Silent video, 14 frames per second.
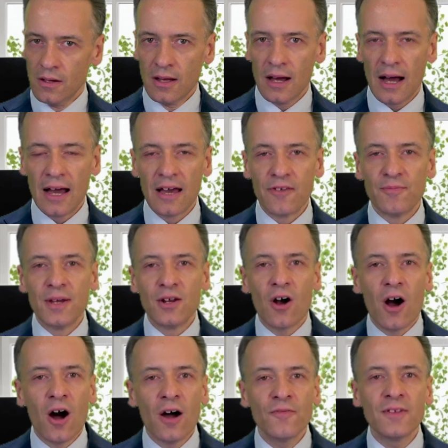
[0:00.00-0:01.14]
I have been
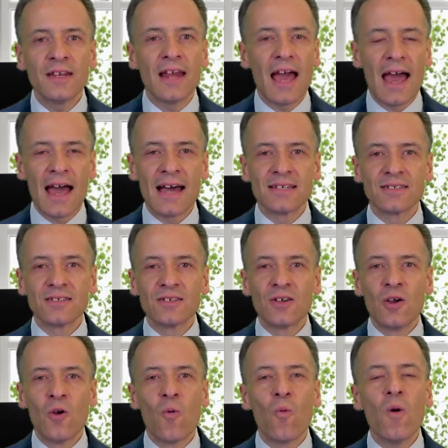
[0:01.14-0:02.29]
often asked,
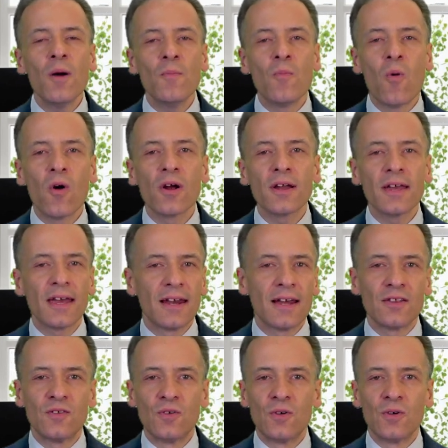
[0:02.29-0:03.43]
what more can I
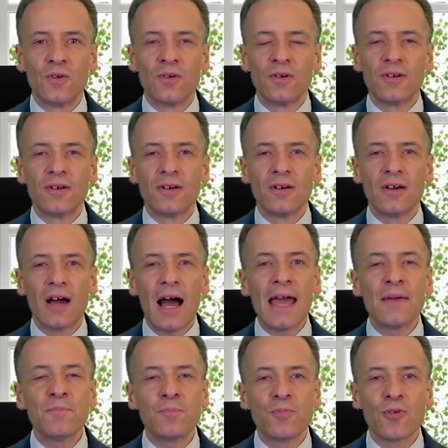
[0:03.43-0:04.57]
do? I
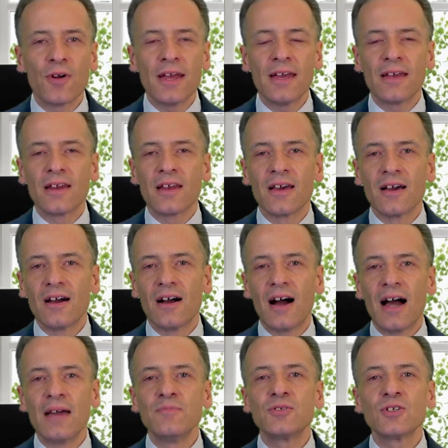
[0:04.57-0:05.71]
am praying, I
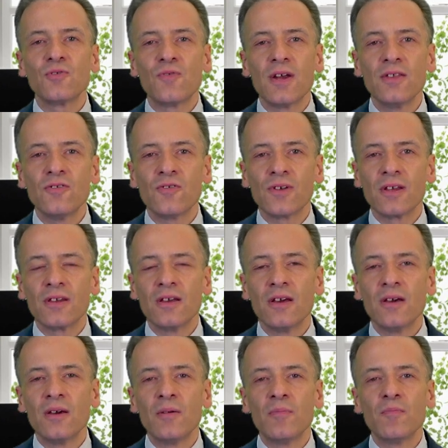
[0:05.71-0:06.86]
am surrendering,
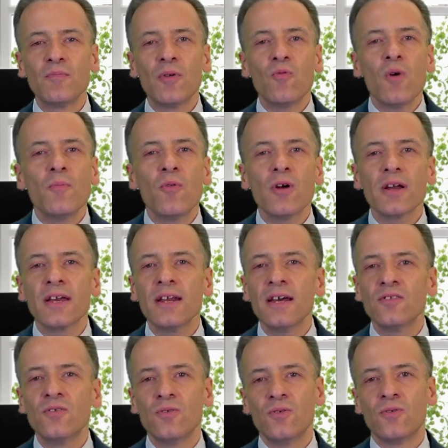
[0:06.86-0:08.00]
but what more can I
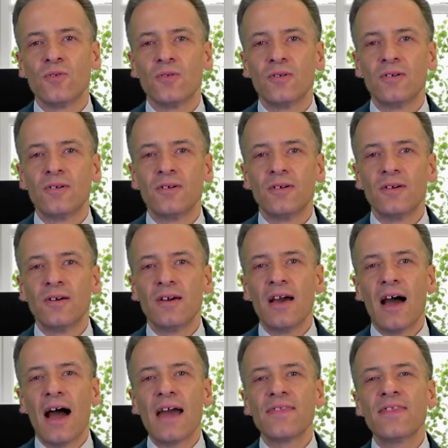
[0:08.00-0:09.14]
do?
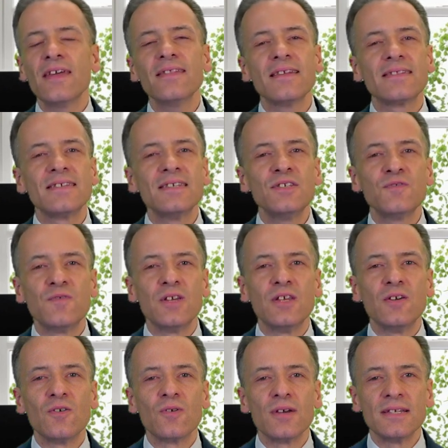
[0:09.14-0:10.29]
I think that this
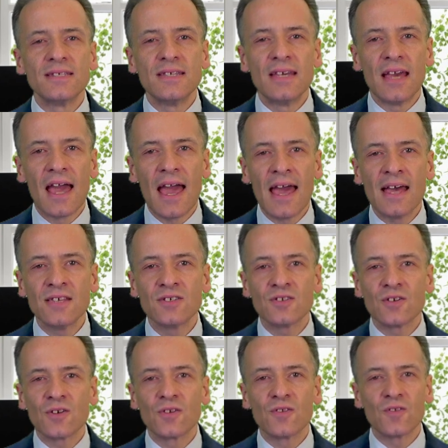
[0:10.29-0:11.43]
video is the
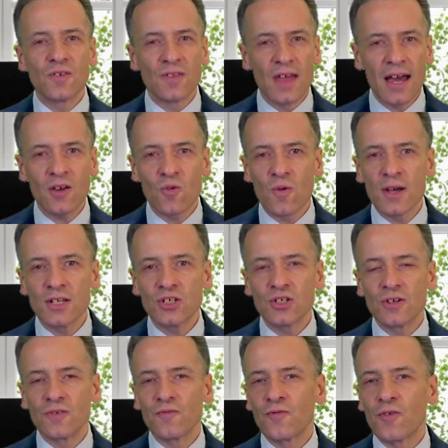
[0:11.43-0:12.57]
answer to that
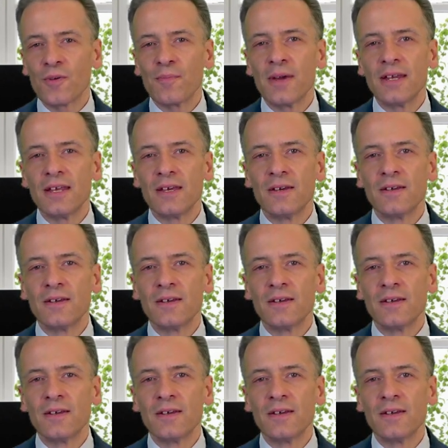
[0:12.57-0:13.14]
question for many.